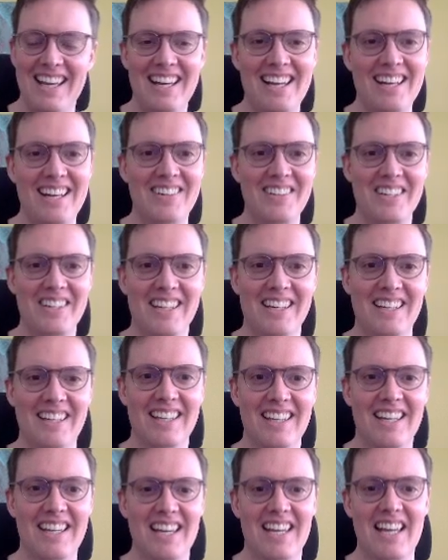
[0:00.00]
Okay,
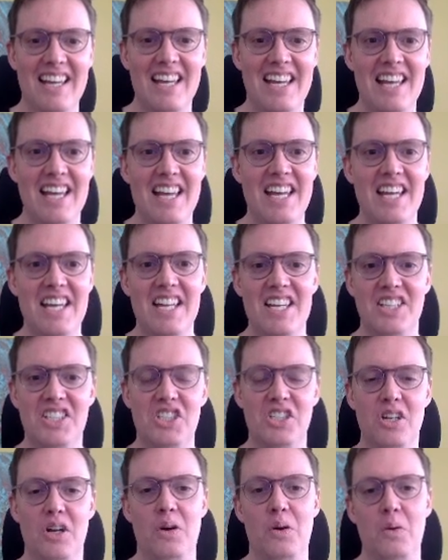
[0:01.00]

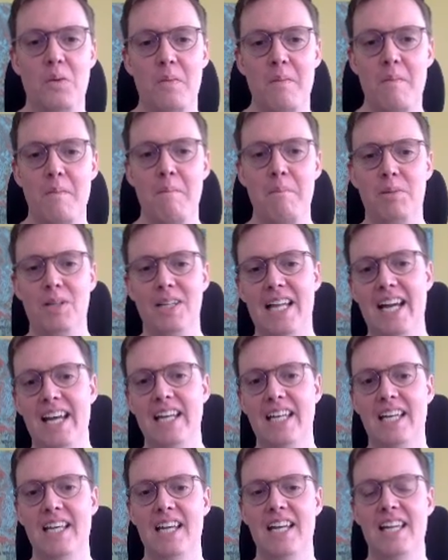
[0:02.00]
so
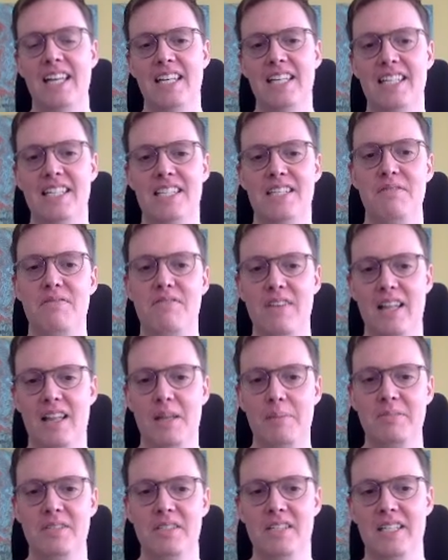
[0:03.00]
black
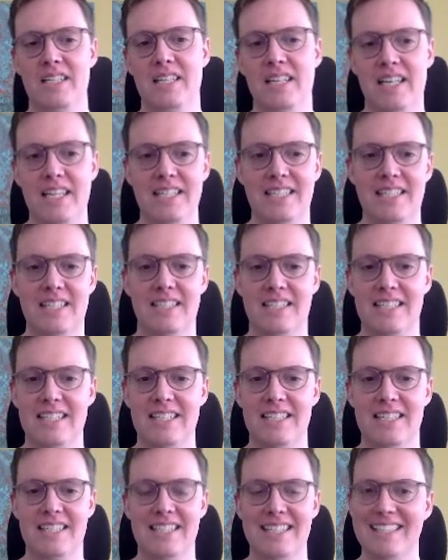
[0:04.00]
develops the knight to
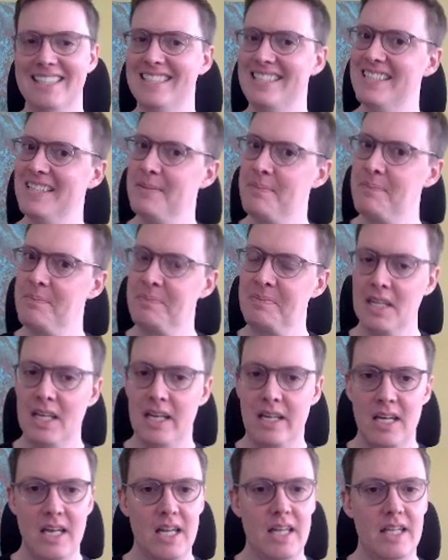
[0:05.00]
c6.
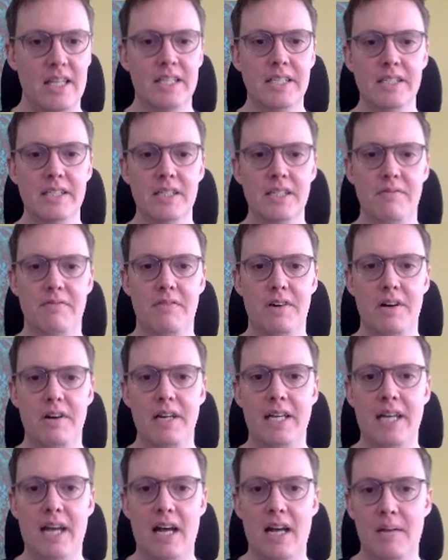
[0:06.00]
This is a very
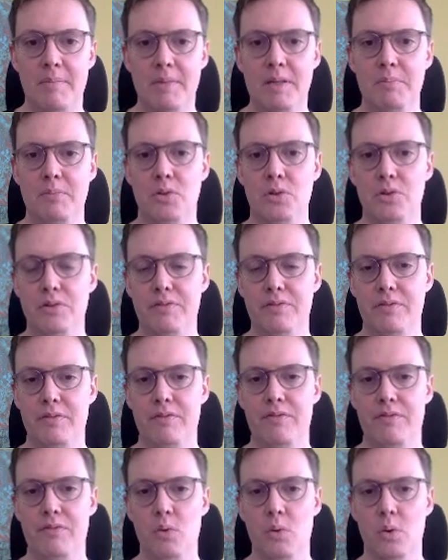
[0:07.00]
common move
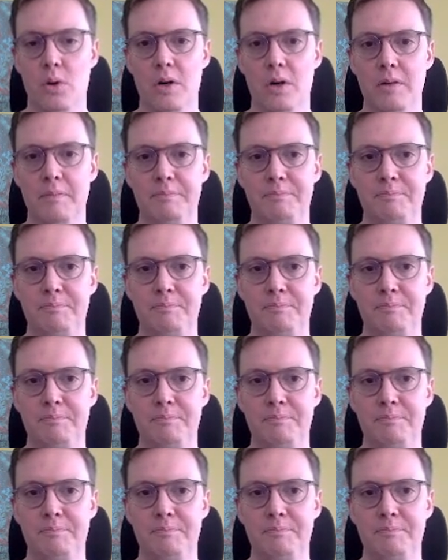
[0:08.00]
for